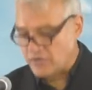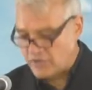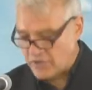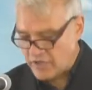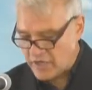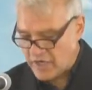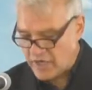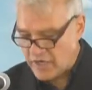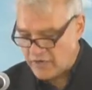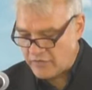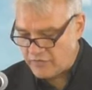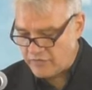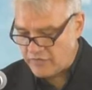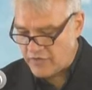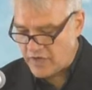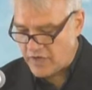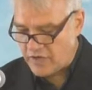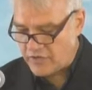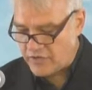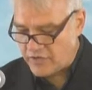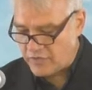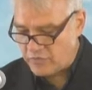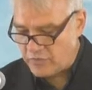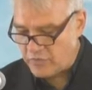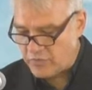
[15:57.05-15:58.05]
It's the kind of
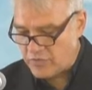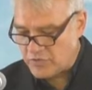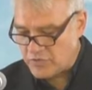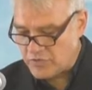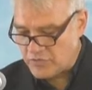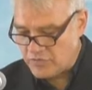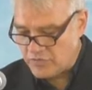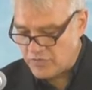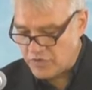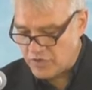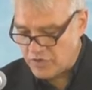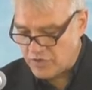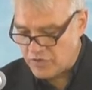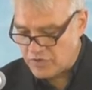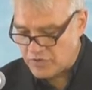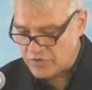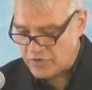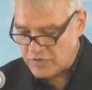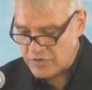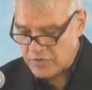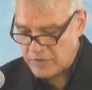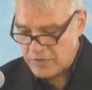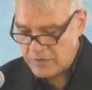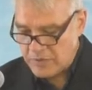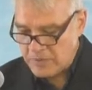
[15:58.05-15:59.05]
faith that perseveres.